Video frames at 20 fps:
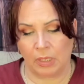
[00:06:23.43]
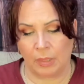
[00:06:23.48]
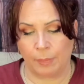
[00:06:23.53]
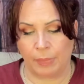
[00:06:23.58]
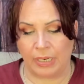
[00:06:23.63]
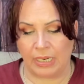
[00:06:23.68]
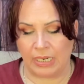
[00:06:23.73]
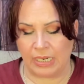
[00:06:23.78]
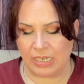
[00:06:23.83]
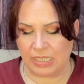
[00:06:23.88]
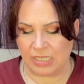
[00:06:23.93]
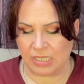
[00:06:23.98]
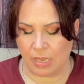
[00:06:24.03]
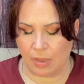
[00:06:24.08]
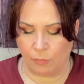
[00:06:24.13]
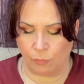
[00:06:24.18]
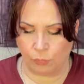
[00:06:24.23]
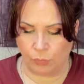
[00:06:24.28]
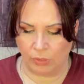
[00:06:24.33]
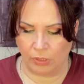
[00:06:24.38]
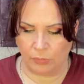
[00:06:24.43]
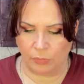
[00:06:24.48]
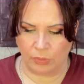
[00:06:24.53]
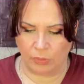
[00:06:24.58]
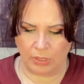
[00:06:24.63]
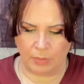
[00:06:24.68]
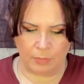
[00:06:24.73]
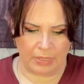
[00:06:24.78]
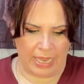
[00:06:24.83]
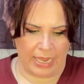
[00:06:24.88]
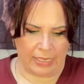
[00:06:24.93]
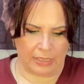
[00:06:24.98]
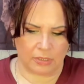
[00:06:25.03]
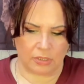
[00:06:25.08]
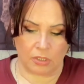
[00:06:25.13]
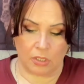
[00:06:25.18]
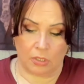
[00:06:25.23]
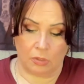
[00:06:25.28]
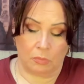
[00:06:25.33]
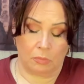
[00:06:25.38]
but it is really, really black.
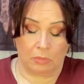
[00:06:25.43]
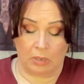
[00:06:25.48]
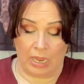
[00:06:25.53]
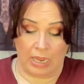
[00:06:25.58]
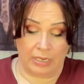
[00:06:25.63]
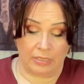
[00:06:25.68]
So